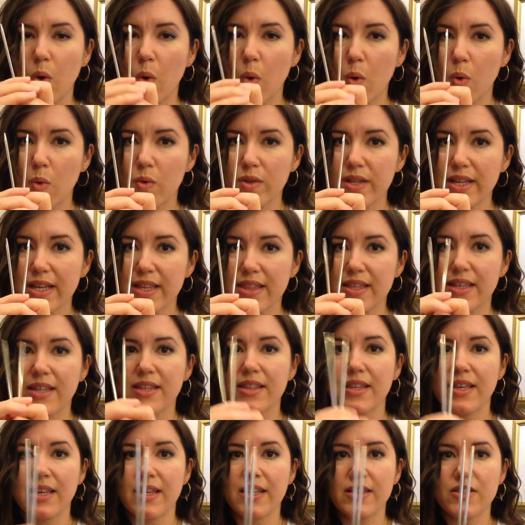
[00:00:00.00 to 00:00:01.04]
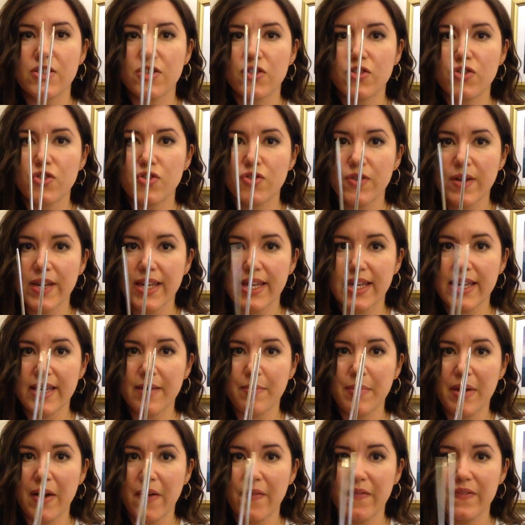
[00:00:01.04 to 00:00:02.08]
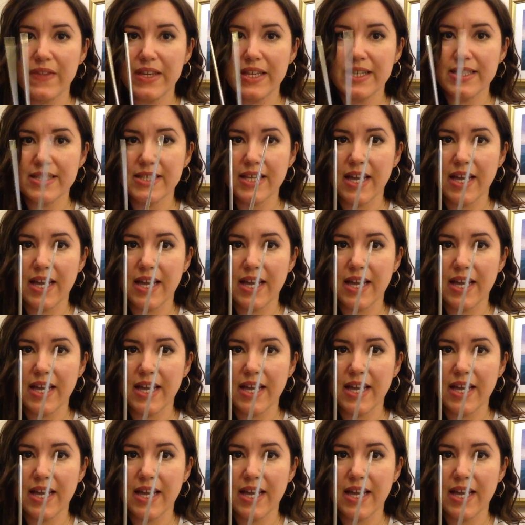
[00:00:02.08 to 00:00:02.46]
only thing that gets tricky about these